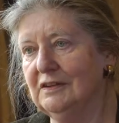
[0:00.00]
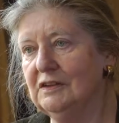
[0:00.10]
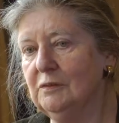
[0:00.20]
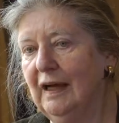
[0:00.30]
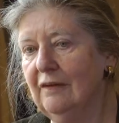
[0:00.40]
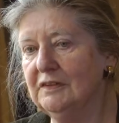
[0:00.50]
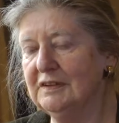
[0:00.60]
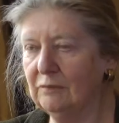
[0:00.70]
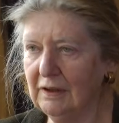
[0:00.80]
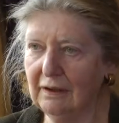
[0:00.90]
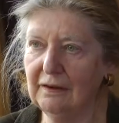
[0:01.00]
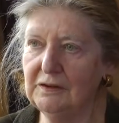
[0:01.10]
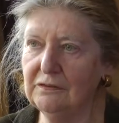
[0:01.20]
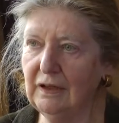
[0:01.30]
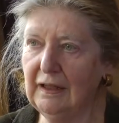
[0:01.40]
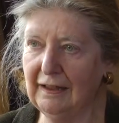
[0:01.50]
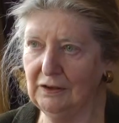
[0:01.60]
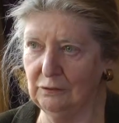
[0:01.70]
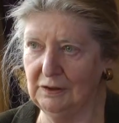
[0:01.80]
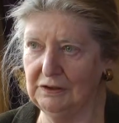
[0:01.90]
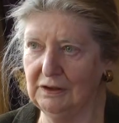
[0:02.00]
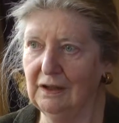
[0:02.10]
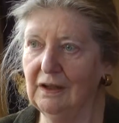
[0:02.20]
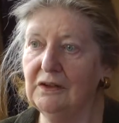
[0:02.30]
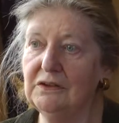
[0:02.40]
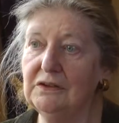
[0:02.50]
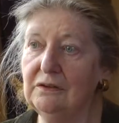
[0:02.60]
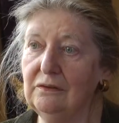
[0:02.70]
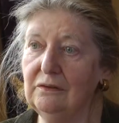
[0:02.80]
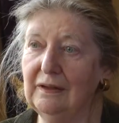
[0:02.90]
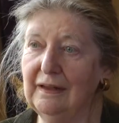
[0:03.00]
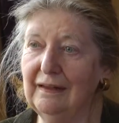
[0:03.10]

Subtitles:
to have some kind of a language to